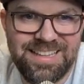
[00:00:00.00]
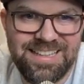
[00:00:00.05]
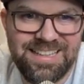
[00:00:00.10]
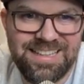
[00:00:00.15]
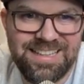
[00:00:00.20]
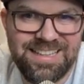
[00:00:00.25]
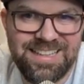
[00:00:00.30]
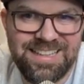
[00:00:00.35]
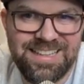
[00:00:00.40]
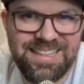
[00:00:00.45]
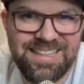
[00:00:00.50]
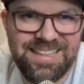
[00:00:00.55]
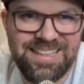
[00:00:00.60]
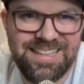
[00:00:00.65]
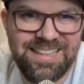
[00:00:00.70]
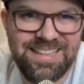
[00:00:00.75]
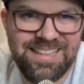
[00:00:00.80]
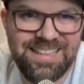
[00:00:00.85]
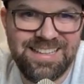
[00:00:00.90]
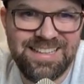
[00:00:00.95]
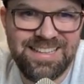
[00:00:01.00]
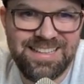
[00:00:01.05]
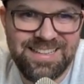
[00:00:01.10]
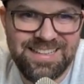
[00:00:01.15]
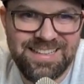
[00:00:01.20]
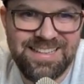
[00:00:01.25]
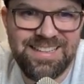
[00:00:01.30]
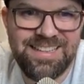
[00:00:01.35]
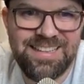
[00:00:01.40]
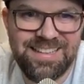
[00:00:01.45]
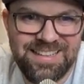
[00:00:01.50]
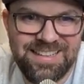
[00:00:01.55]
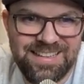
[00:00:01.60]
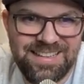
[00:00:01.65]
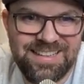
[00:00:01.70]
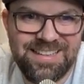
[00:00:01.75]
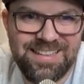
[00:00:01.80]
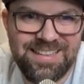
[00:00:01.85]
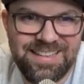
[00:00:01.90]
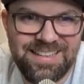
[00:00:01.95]

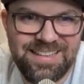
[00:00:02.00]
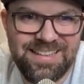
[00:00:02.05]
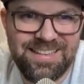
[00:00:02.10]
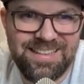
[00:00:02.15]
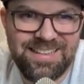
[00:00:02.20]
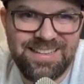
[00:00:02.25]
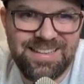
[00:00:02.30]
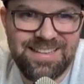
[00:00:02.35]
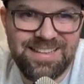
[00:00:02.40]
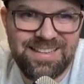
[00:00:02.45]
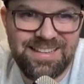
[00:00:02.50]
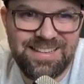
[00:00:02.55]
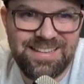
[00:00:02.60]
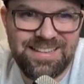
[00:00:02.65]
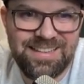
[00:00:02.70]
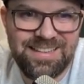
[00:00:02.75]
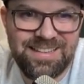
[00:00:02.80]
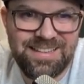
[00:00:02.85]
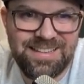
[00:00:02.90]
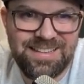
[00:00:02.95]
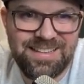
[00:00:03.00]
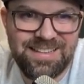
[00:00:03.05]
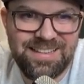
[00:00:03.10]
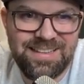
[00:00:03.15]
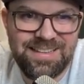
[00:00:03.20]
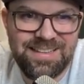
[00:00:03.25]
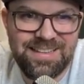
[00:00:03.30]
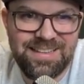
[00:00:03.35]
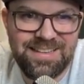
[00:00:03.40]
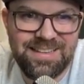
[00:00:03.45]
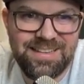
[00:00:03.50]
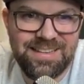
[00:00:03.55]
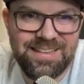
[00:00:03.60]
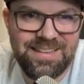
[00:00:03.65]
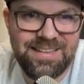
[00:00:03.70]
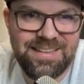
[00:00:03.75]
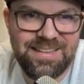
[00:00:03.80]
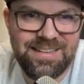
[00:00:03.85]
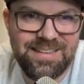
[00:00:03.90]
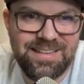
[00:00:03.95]

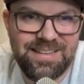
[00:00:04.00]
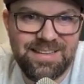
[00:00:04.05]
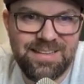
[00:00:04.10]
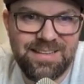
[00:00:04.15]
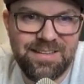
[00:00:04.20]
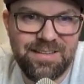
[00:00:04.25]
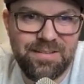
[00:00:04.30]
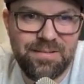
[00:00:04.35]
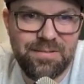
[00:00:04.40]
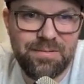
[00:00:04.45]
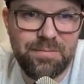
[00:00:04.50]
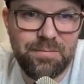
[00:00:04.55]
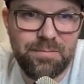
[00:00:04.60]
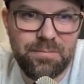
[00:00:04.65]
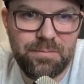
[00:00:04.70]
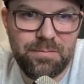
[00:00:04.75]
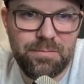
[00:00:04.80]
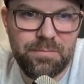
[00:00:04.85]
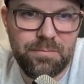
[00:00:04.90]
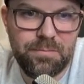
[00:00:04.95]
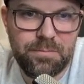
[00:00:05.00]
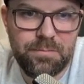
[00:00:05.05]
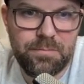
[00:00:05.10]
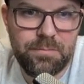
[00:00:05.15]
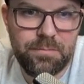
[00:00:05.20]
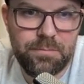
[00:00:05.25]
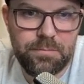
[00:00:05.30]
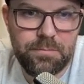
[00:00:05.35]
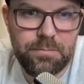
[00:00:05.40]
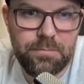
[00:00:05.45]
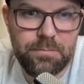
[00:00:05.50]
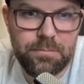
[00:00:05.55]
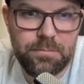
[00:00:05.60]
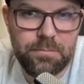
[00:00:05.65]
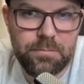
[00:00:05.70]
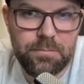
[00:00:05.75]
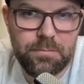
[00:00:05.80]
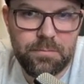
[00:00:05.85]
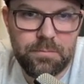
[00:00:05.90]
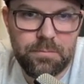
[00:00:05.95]

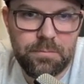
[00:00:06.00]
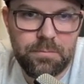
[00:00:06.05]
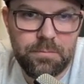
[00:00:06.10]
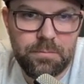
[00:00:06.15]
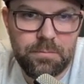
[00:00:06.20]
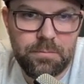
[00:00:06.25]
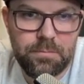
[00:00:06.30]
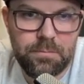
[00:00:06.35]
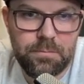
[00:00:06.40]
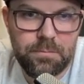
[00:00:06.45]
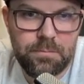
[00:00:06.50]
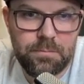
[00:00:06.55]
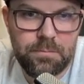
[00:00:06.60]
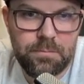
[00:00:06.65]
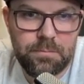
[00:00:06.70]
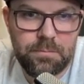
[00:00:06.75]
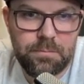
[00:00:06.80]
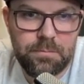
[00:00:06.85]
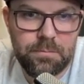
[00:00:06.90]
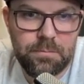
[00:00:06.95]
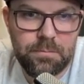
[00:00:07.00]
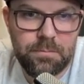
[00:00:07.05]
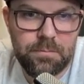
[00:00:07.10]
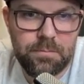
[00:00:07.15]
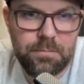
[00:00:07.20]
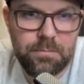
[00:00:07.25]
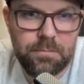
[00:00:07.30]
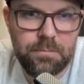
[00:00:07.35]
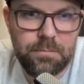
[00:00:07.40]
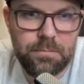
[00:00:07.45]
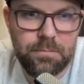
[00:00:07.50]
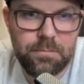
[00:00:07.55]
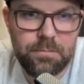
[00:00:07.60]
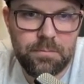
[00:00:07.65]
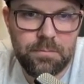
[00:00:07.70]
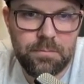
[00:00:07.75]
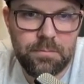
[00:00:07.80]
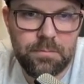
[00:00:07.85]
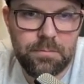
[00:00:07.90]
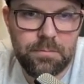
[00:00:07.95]
(silent)